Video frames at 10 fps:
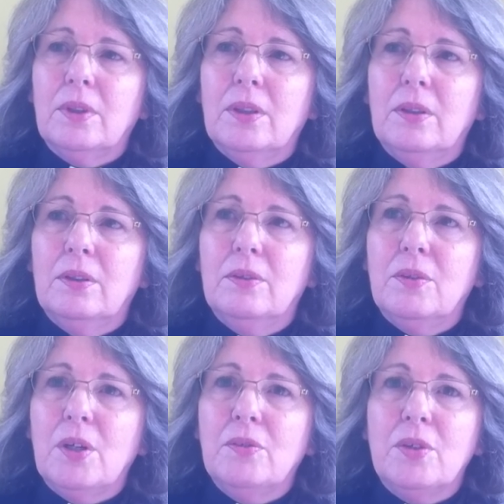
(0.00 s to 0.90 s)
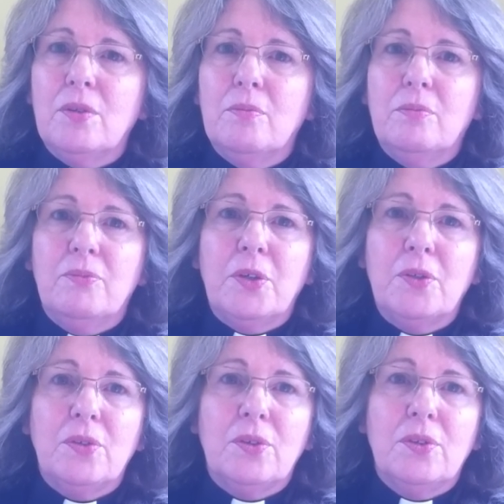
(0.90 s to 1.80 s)
and some
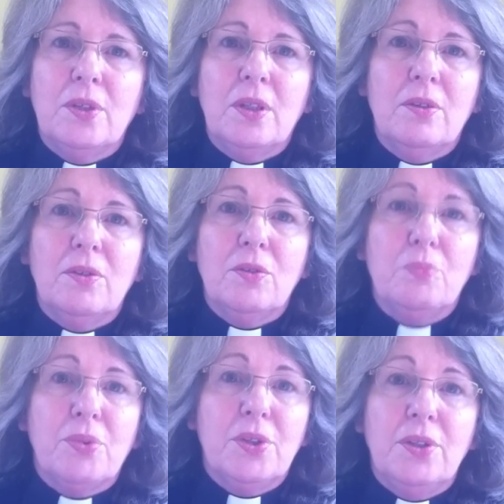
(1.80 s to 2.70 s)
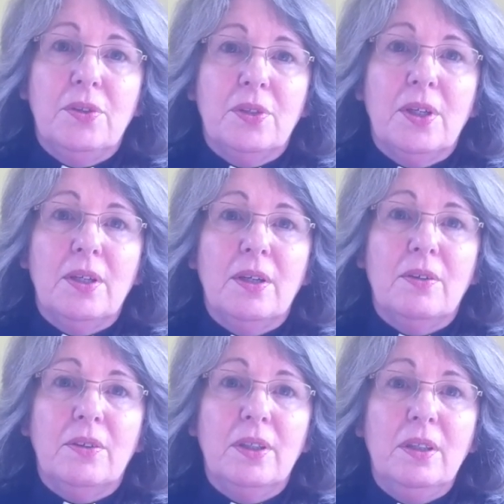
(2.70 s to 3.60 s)
folks could see us as pretty
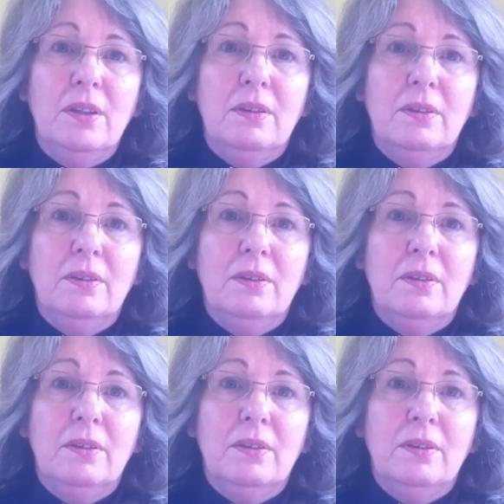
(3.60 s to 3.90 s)
scary.